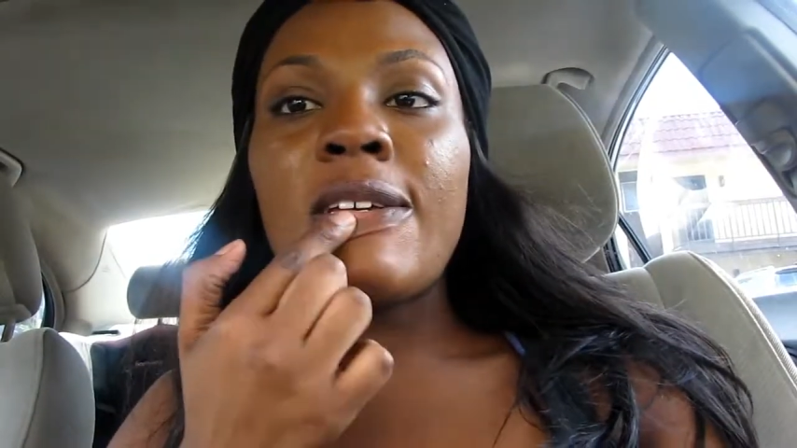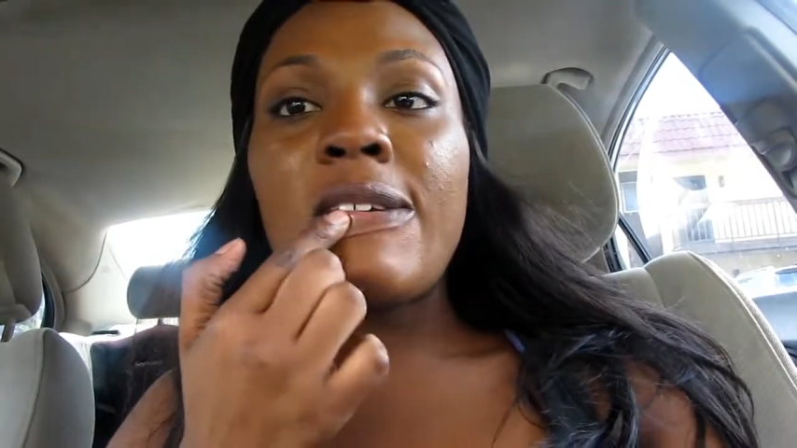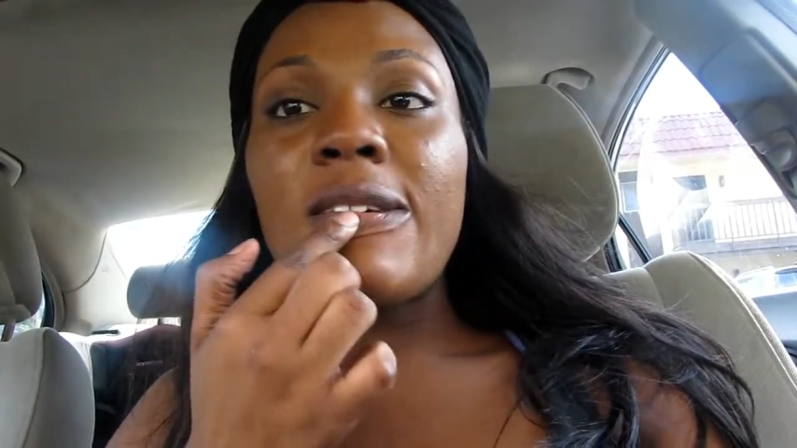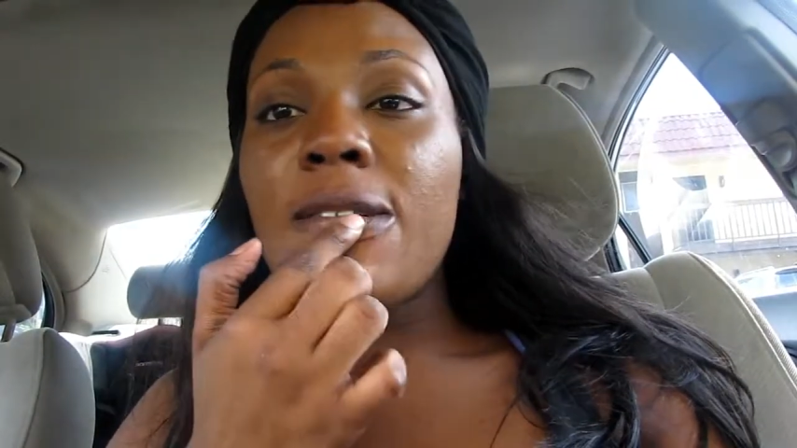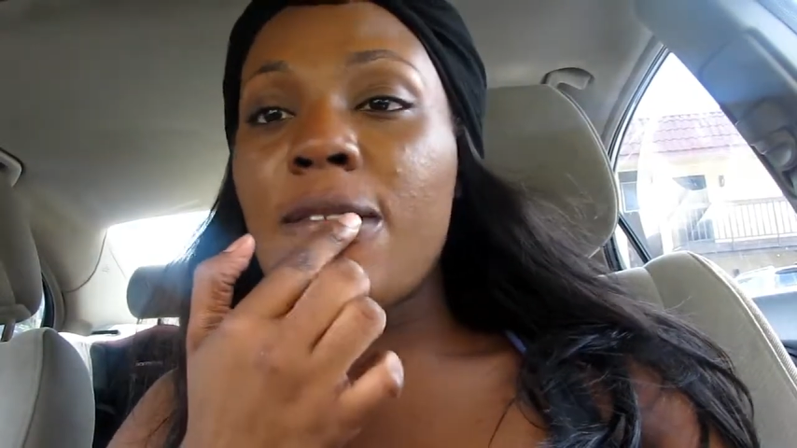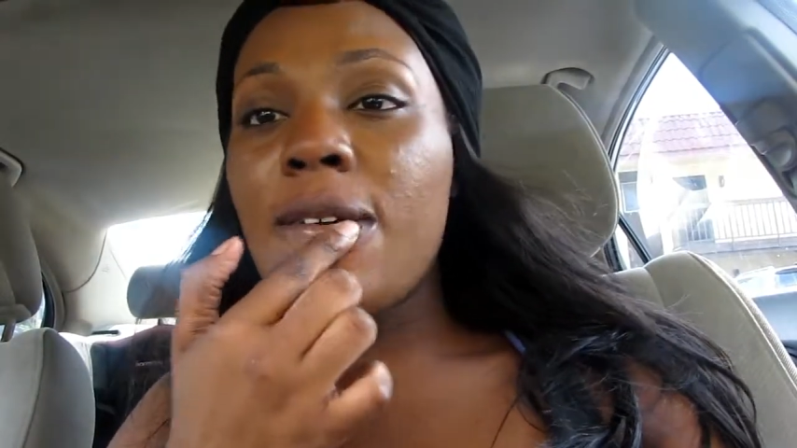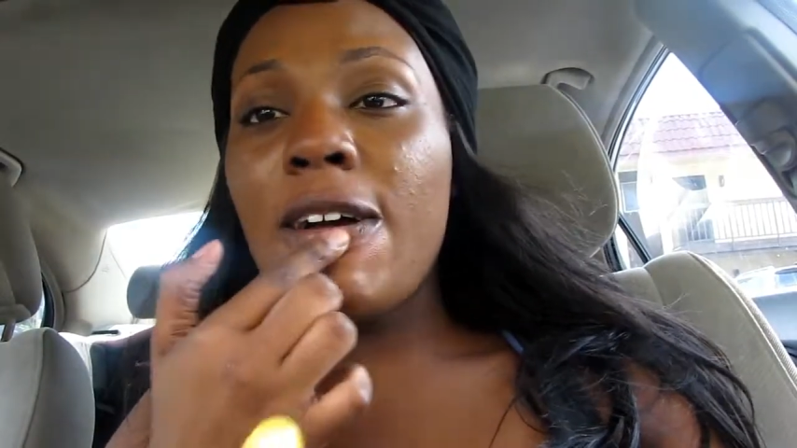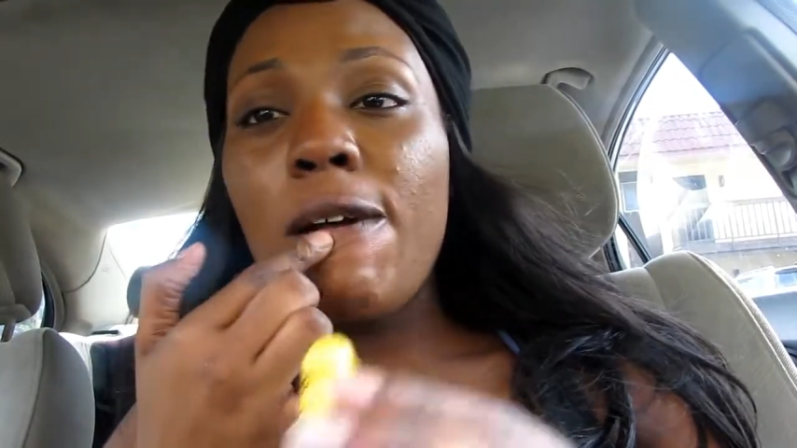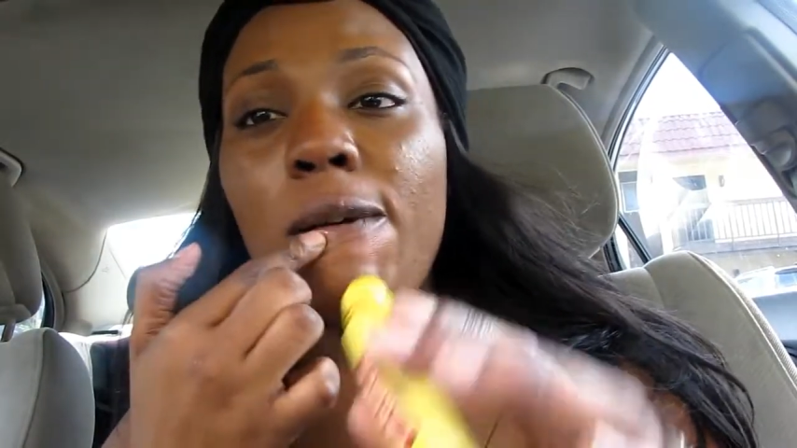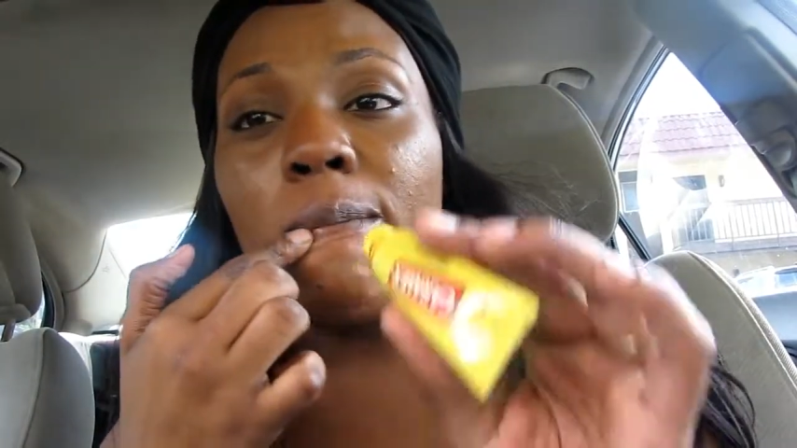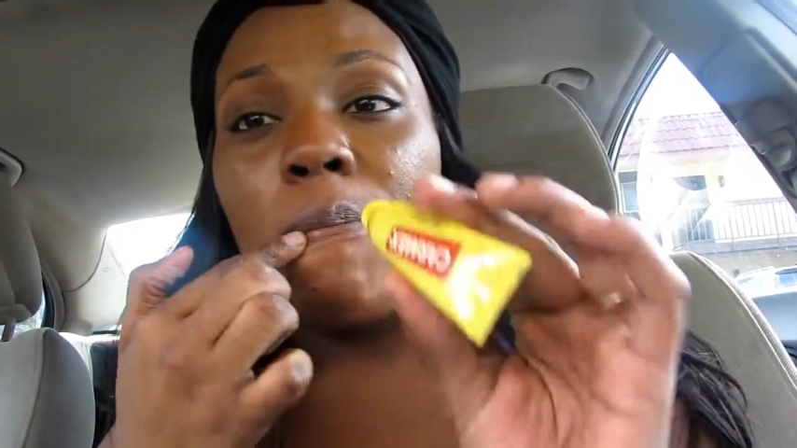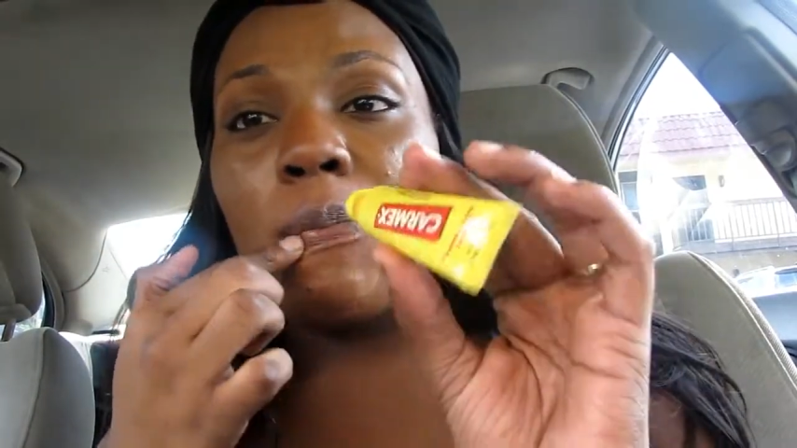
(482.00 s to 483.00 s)
you know what,
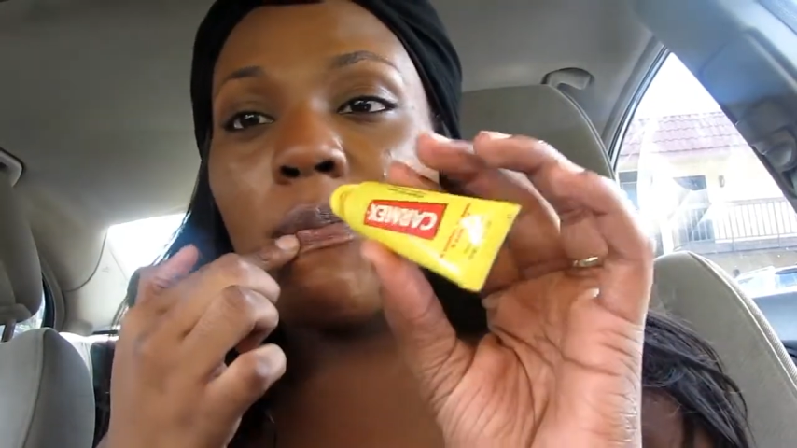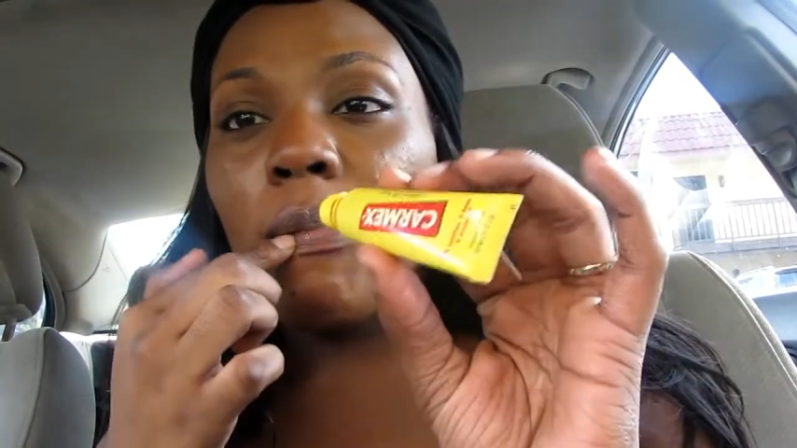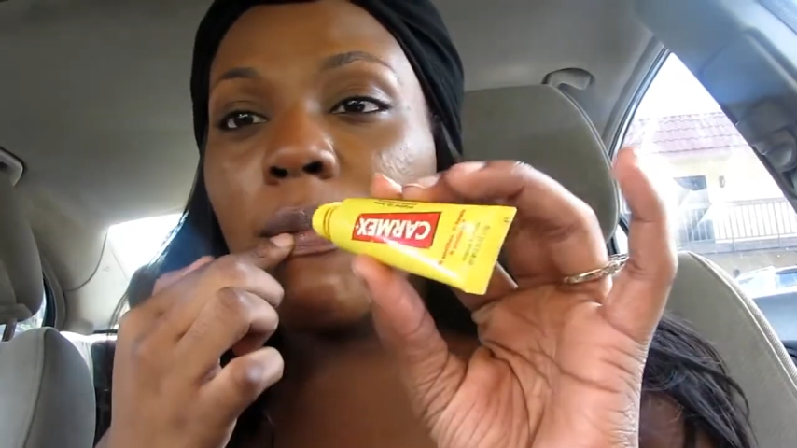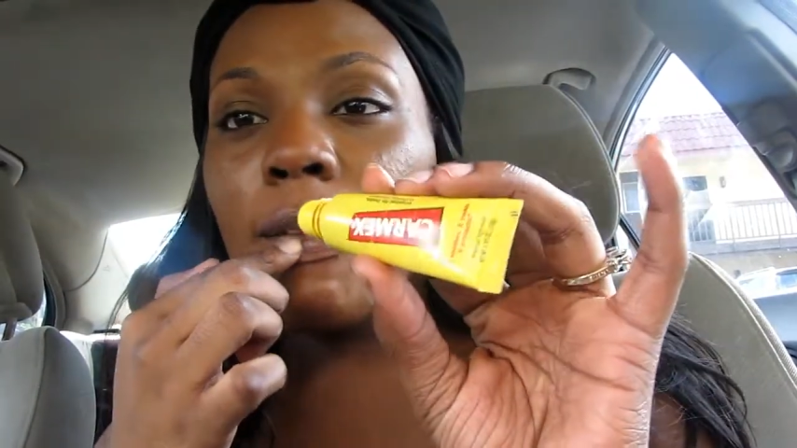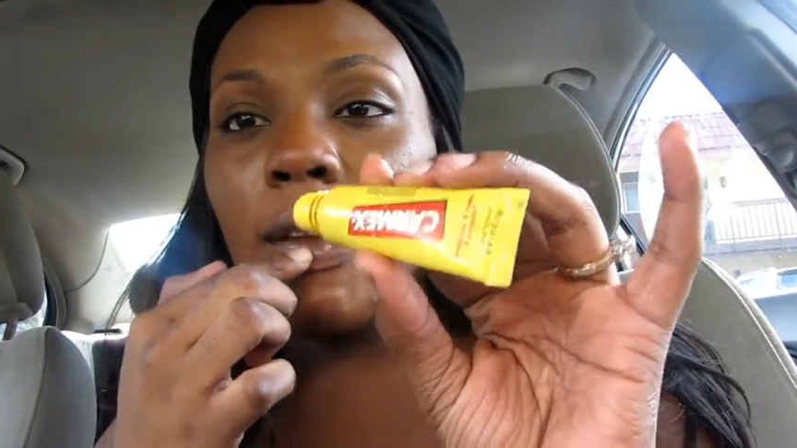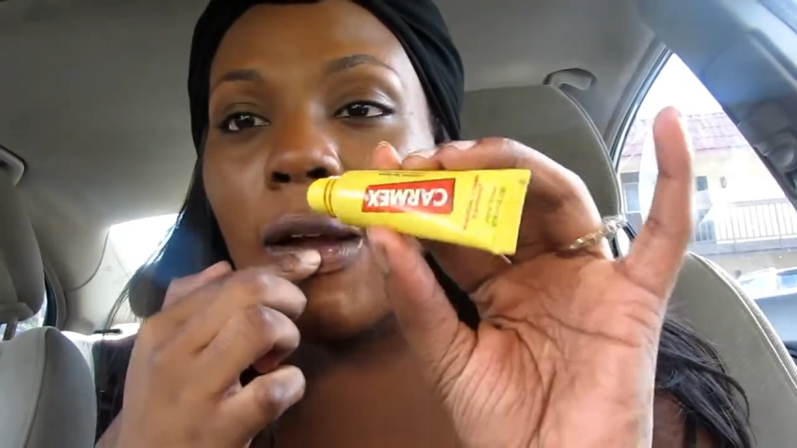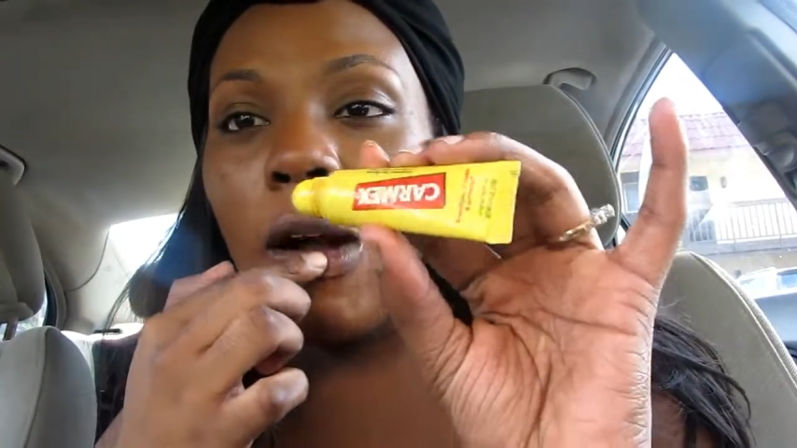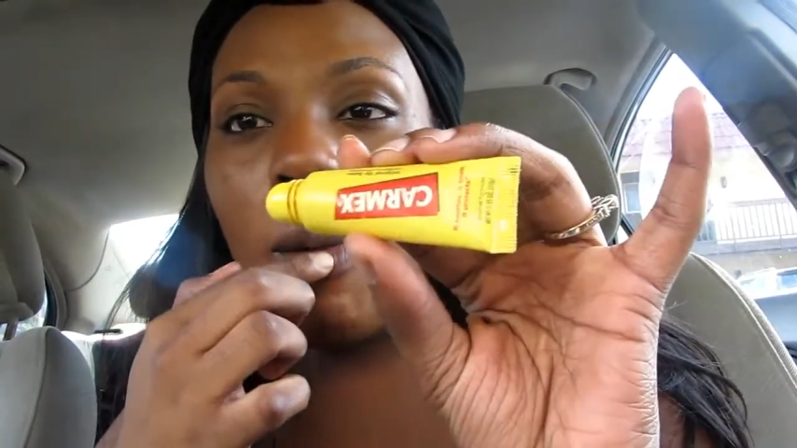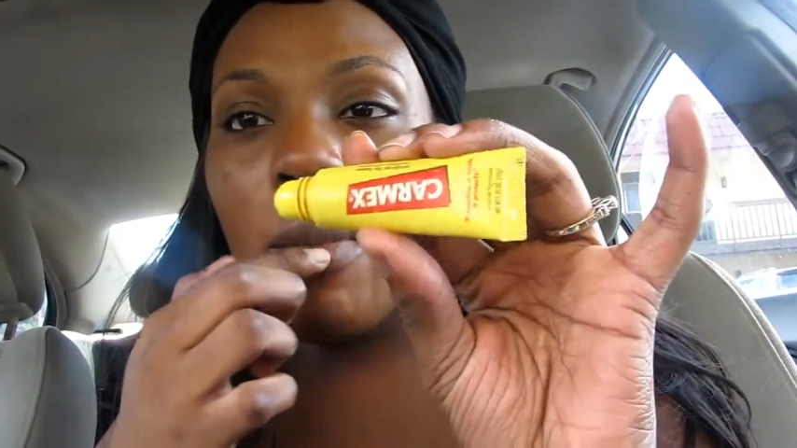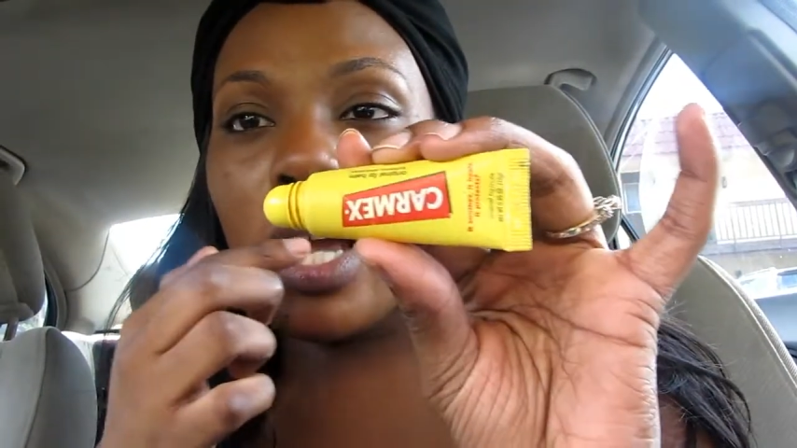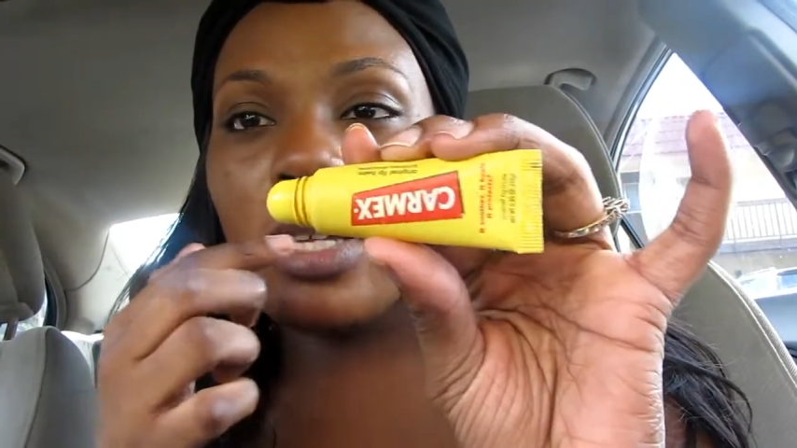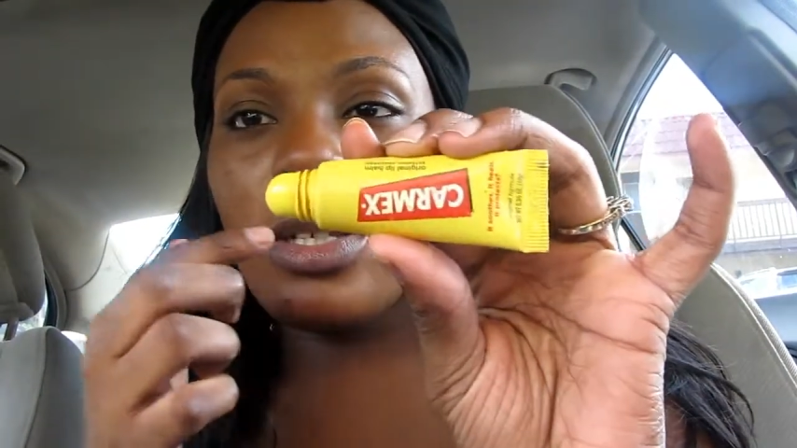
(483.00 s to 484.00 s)

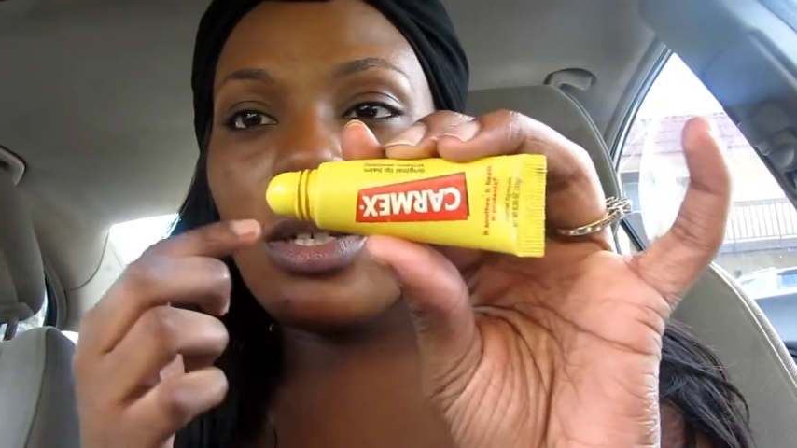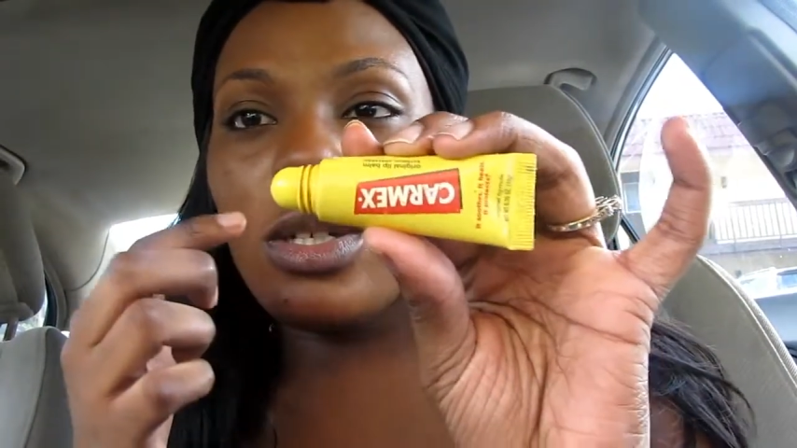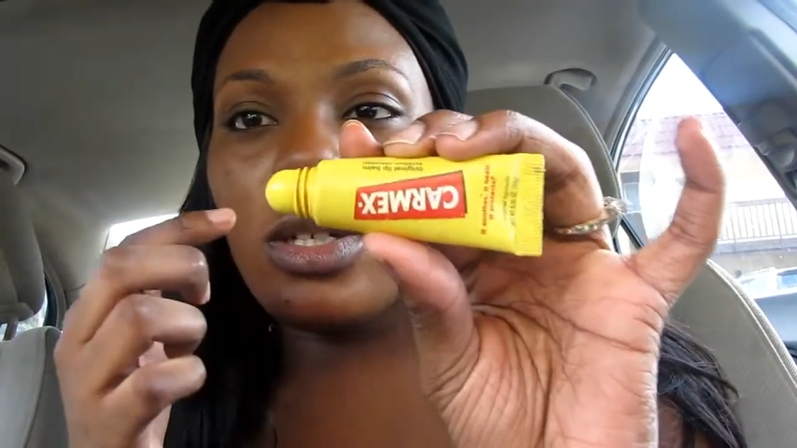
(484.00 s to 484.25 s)
Carmex